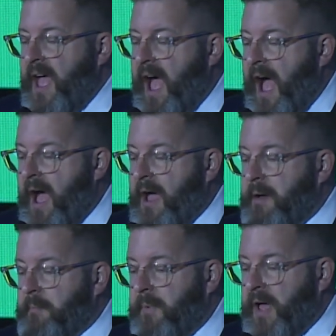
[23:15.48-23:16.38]

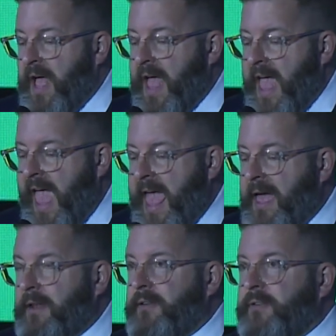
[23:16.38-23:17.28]
um,
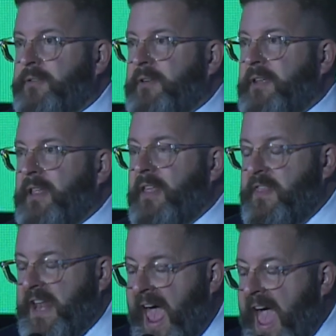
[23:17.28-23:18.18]
and
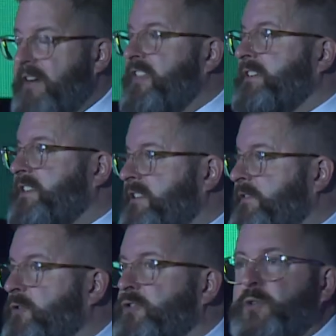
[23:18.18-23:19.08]
then have that
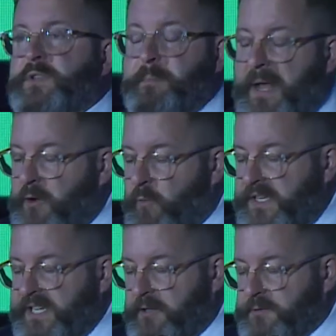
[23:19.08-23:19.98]
delivered to as many
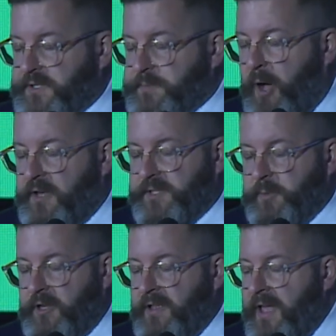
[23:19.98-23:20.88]
retailers as
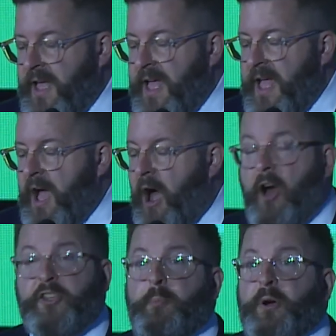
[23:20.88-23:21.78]
possible.
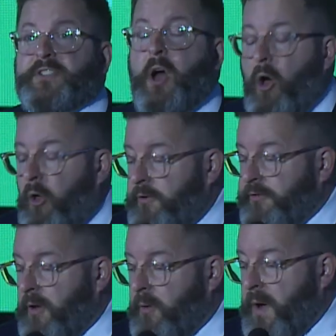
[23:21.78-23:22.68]
Audiobooks
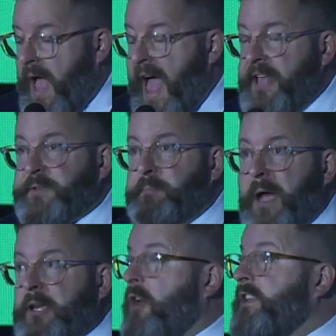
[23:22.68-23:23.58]
also, as my
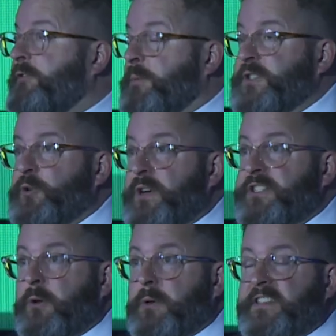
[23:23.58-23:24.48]
colleague from
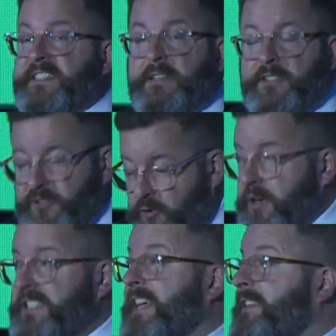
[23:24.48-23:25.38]
Storytel,
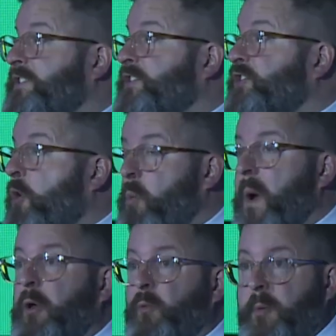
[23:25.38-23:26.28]
Storytel so
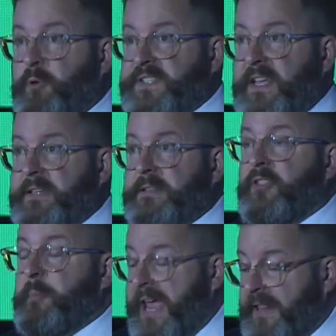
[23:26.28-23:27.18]
well represented on
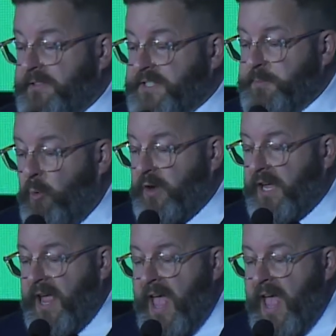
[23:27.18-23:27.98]
the panel this morning,